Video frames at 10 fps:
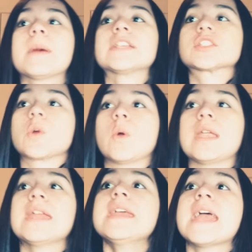my
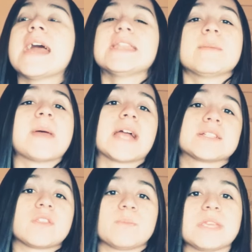story and impact
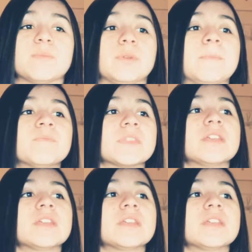other people.